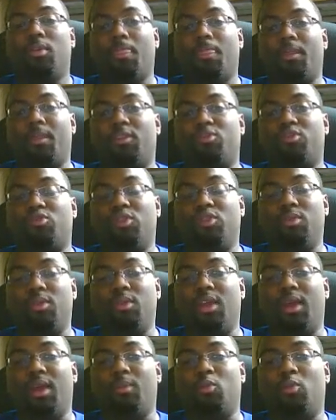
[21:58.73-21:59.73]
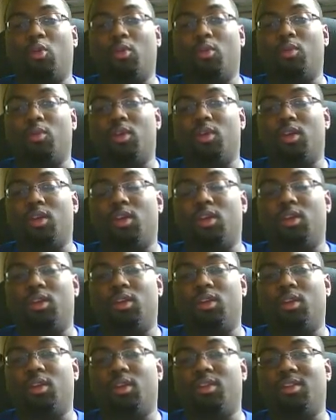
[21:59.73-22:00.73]
extremely abnormal
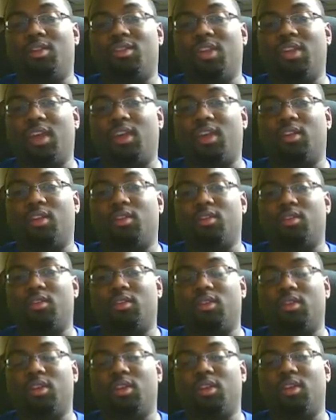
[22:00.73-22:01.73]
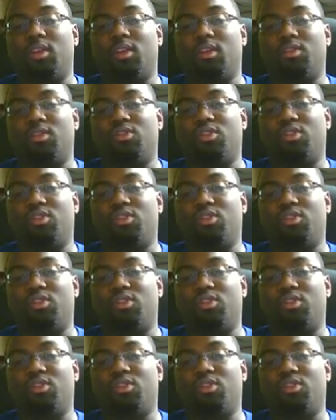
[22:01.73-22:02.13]
in seconds, in